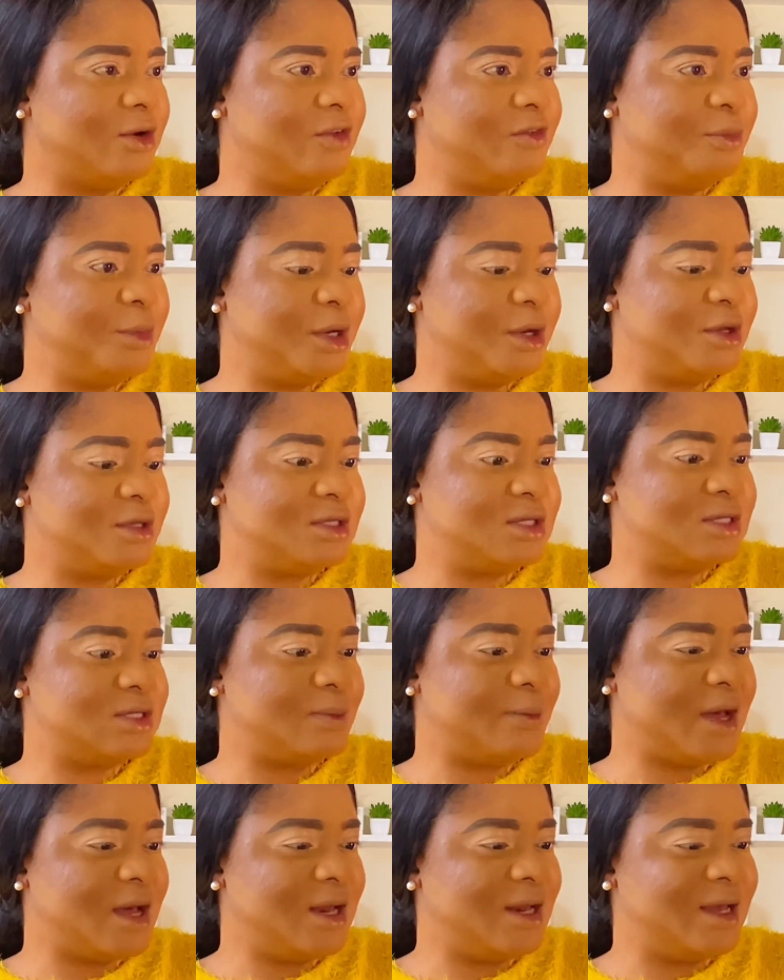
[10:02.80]
because this
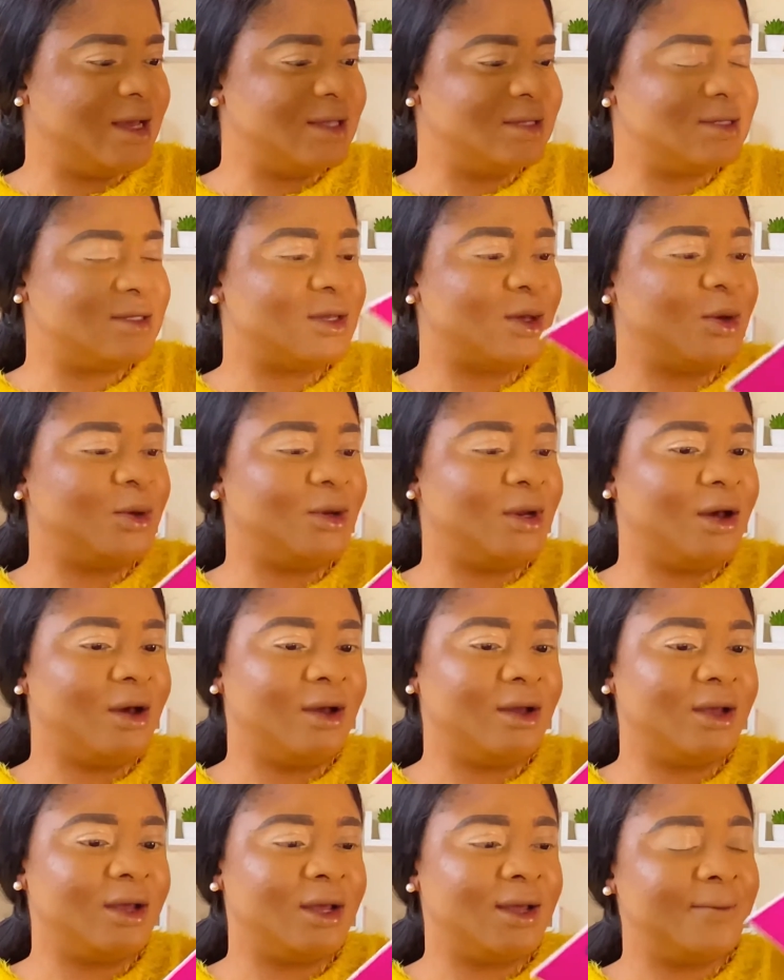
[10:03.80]
palette is so
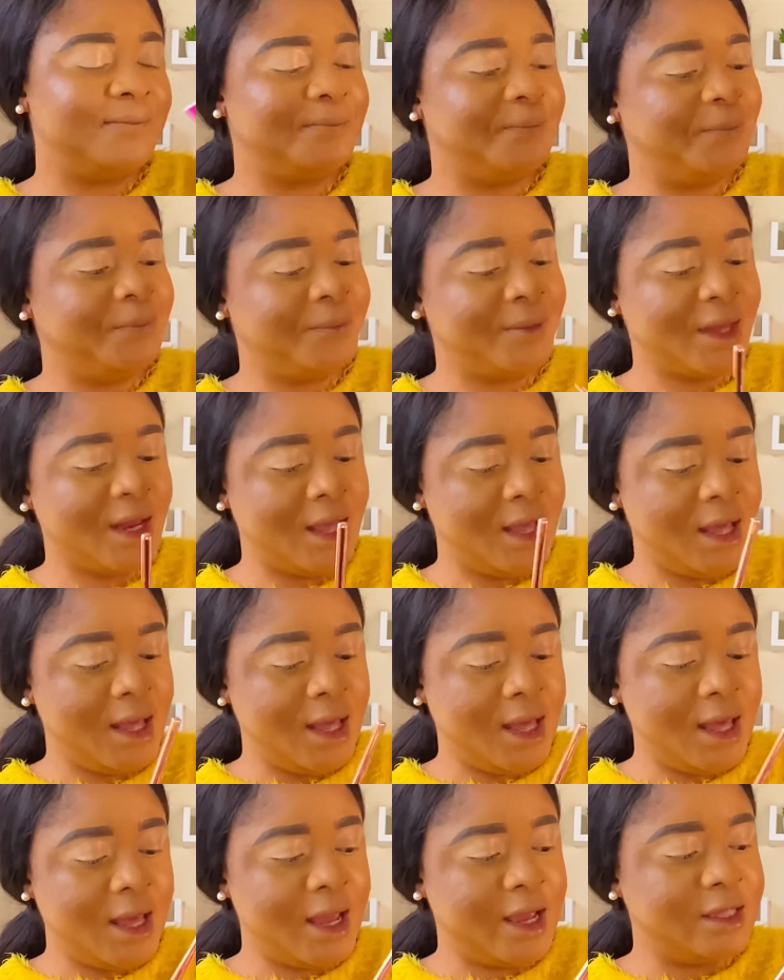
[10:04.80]
long.
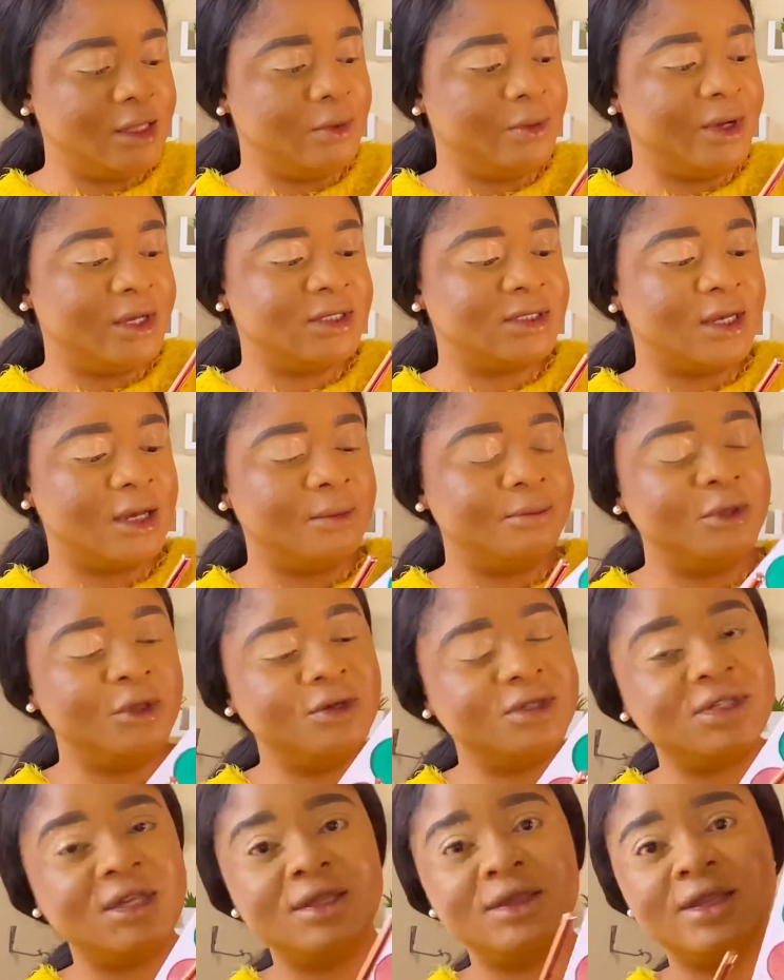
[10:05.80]
Anyways, I'm
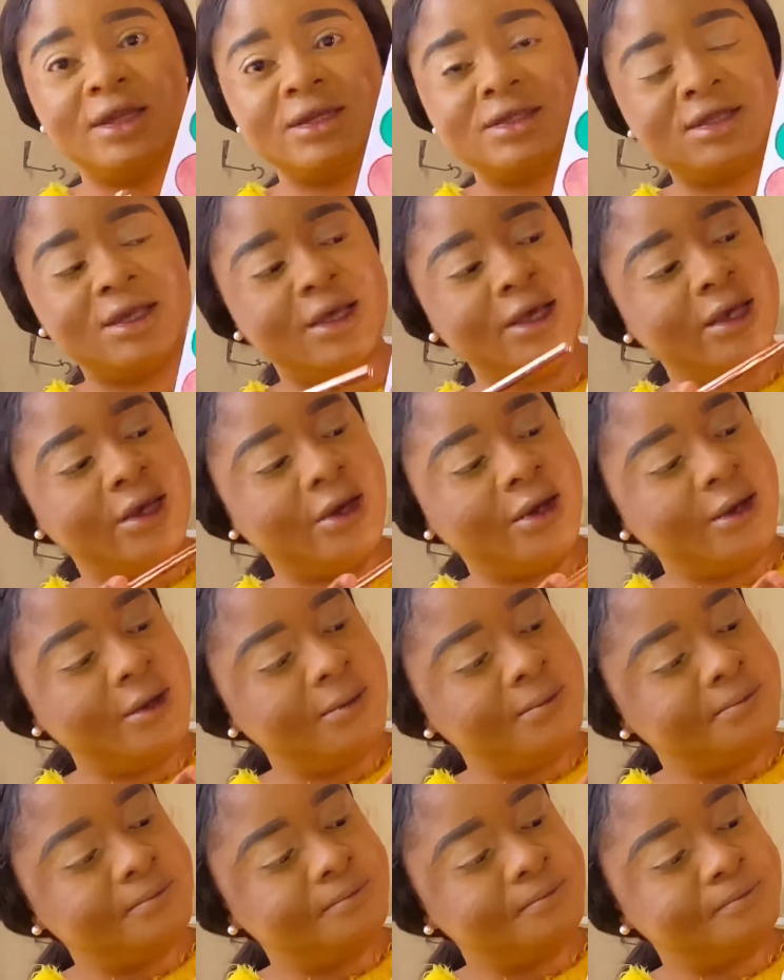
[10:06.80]
using this here.
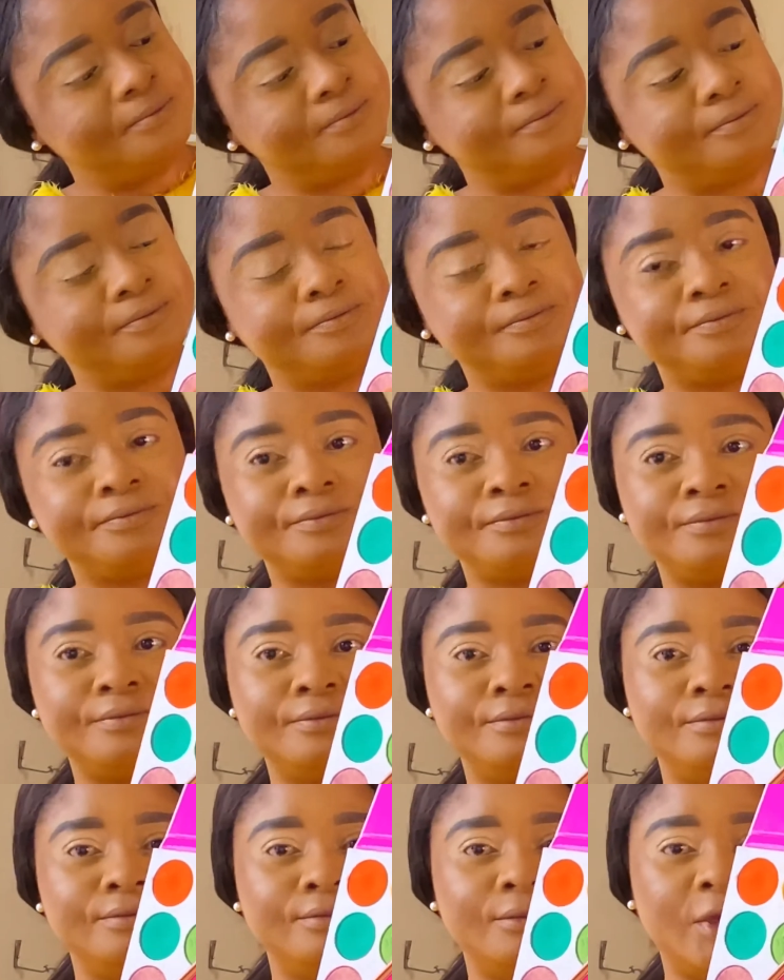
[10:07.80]

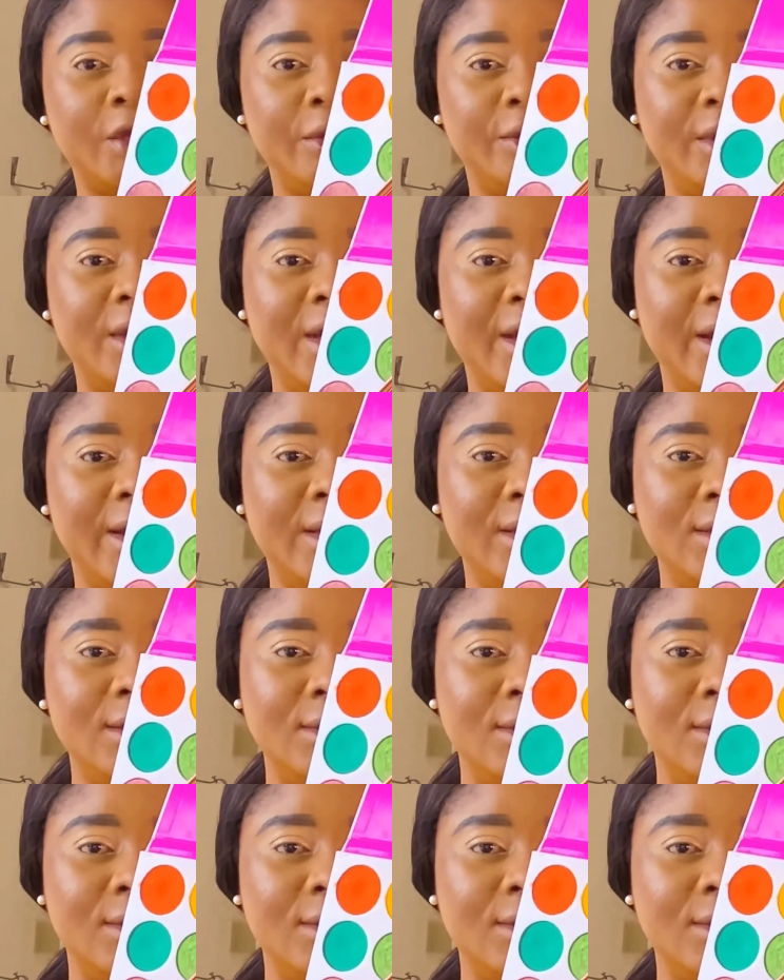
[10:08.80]
Okay.